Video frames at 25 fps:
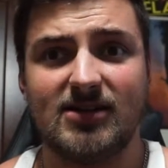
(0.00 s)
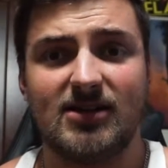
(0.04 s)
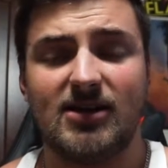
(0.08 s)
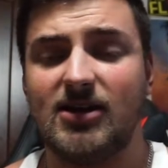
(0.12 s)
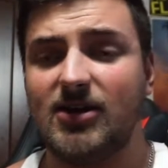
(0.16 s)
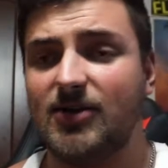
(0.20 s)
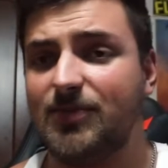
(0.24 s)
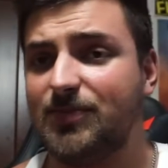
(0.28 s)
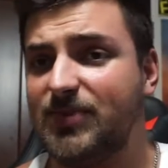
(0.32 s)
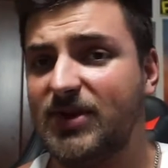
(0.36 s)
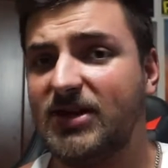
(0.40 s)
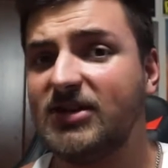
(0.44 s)

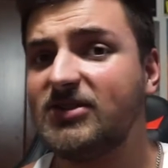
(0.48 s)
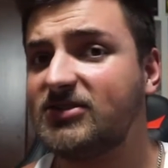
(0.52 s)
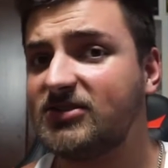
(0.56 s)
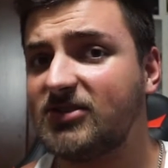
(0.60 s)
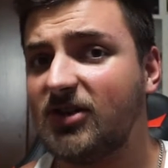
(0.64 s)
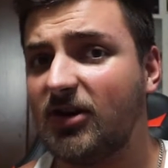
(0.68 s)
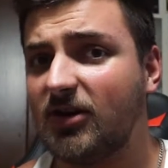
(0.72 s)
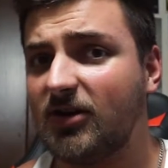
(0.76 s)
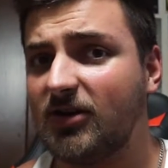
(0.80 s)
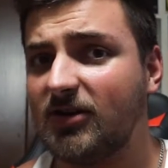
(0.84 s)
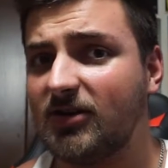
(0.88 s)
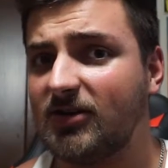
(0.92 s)
a big
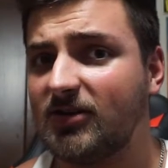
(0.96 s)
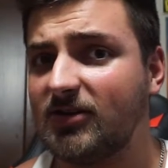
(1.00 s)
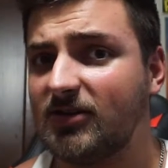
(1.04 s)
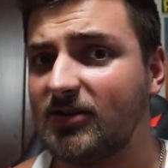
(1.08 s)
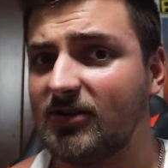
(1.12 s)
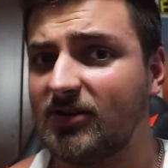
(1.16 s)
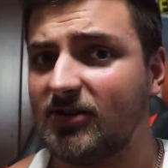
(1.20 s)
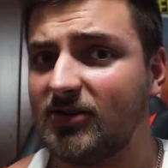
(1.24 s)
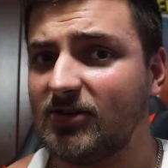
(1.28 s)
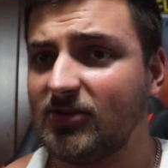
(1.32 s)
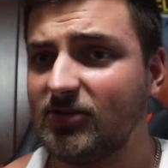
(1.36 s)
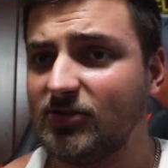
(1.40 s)
star
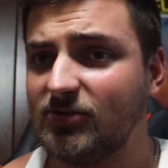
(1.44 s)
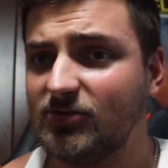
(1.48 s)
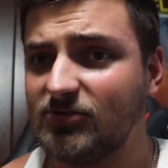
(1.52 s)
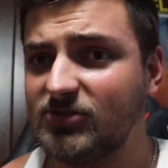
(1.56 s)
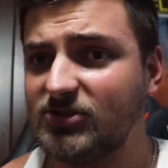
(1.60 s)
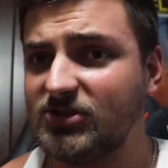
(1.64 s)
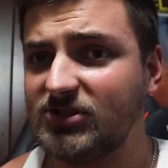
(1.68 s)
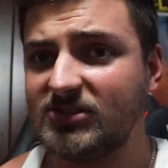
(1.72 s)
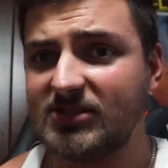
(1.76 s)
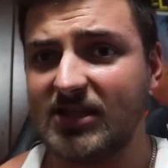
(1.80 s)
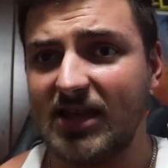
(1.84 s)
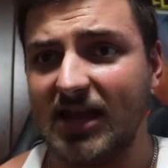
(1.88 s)
who
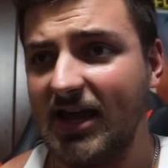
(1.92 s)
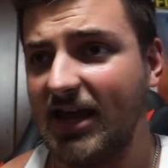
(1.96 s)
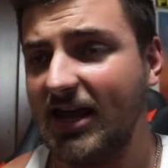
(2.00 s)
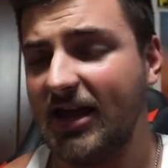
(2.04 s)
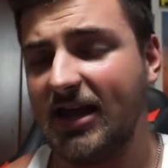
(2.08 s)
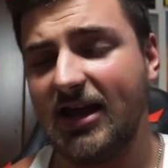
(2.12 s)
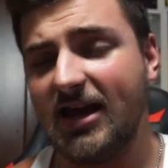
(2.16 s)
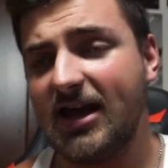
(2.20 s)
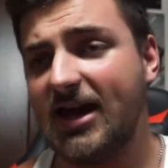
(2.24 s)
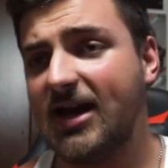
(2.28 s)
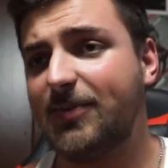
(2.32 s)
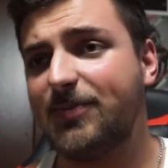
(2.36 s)
just
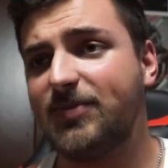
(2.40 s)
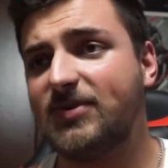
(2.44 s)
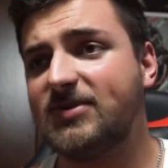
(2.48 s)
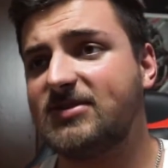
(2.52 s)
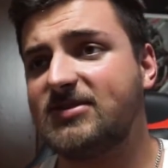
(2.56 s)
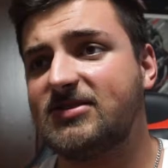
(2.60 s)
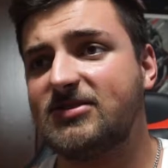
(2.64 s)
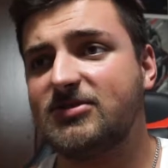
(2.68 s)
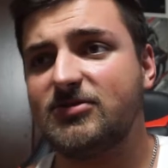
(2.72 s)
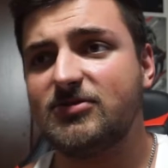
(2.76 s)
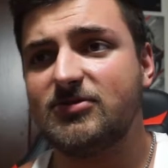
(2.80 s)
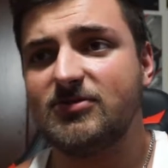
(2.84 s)
happened
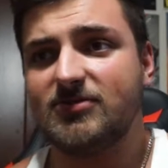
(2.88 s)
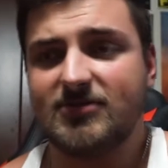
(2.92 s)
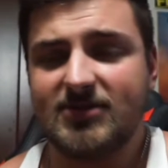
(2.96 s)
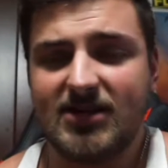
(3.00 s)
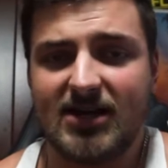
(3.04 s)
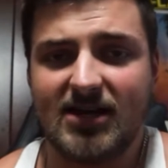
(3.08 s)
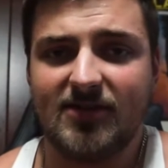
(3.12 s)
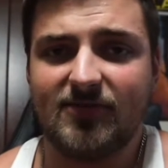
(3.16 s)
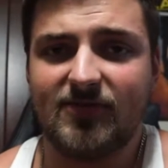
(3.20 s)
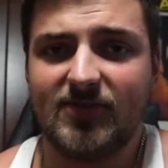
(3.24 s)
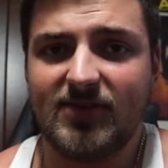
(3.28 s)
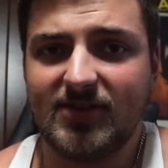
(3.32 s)
to
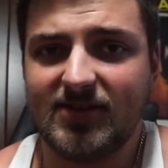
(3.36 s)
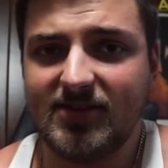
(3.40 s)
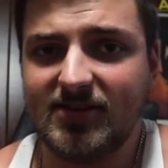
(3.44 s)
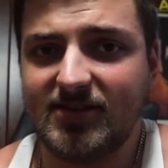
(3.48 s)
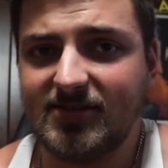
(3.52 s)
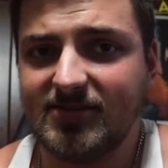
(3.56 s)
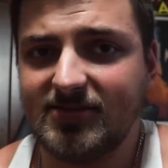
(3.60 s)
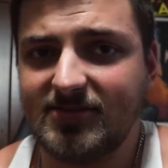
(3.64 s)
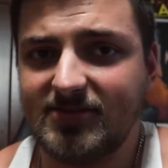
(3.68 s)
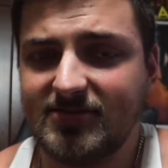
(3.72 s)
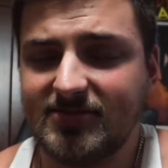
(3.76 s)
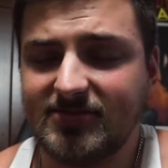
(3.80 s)
have
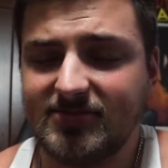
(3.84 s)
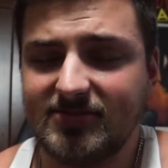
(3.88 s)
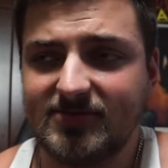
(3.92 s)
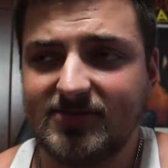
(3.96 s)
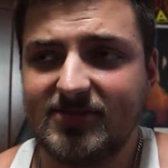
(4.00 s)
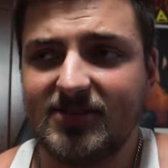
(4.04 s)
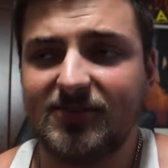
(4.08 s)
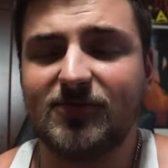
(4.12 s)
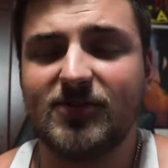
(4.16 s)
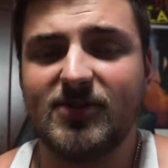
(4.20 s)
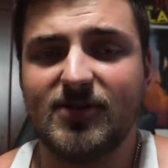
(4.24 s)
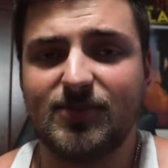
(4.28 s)
a
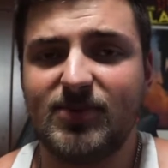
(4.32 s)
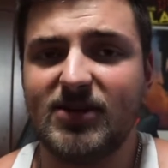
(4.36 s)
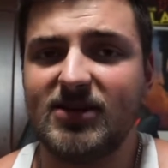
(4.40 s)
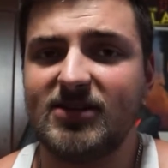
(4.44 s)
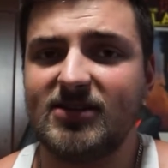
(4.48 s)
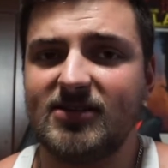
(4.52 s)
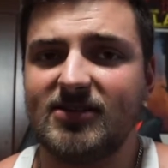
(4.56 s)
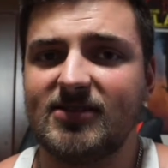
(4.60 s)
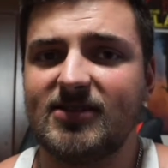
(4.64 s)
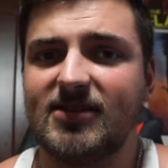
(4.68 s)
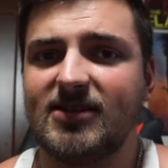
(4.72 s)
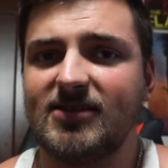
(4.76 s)
different
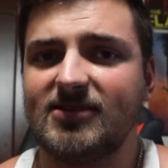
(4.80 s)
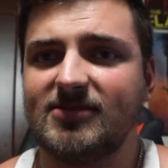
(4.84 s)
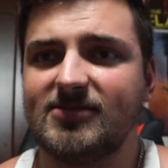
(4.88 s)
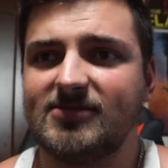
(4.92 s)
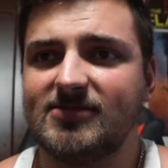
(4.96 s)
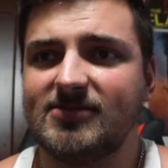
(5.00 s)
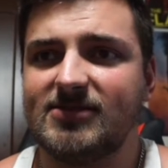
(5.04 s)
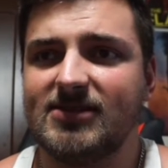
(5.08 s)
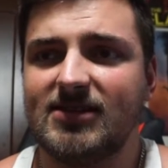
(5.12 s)
opinion than